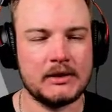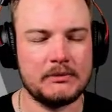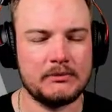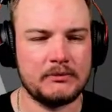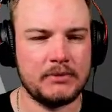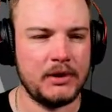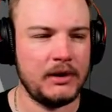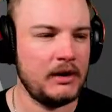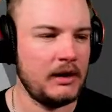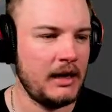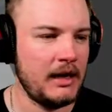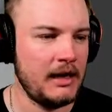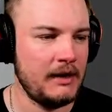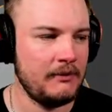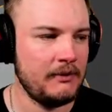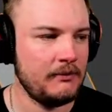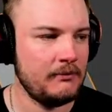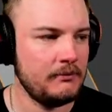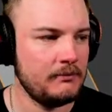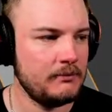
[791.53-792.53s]
play
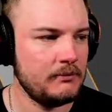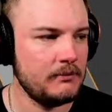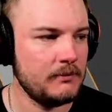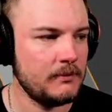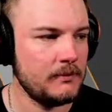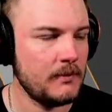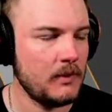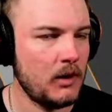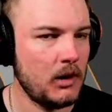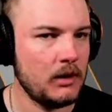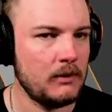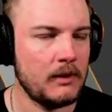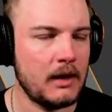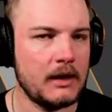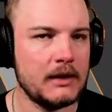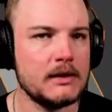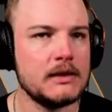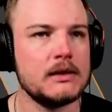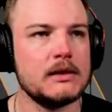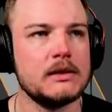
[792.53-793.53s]
Hollow
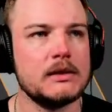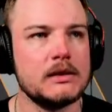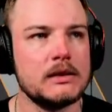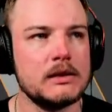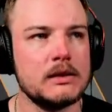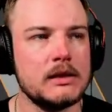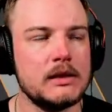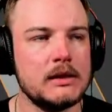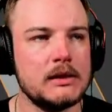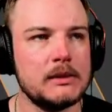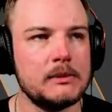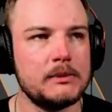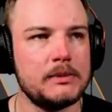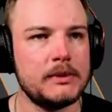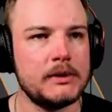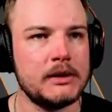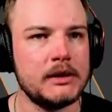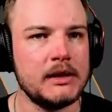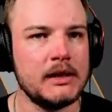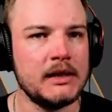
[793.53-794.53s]
Knight,
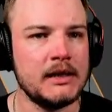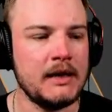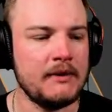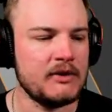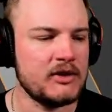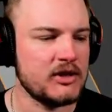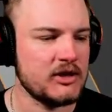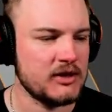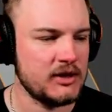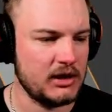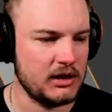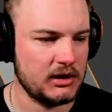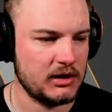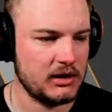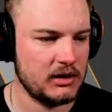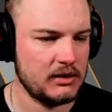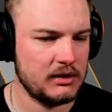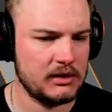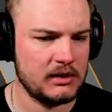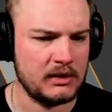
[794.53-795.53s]
but it never stuck.
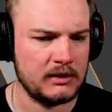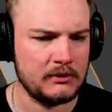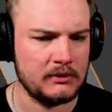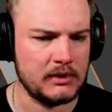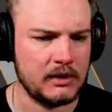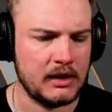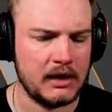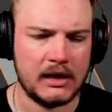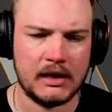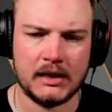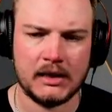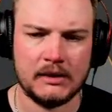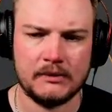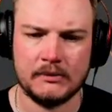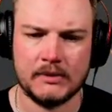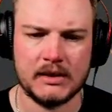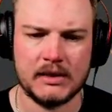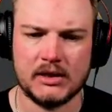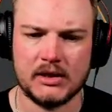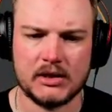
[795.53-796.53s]

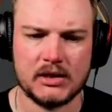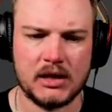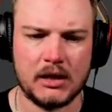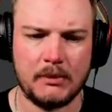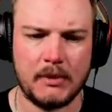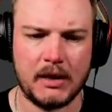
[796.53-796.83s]
It's just not my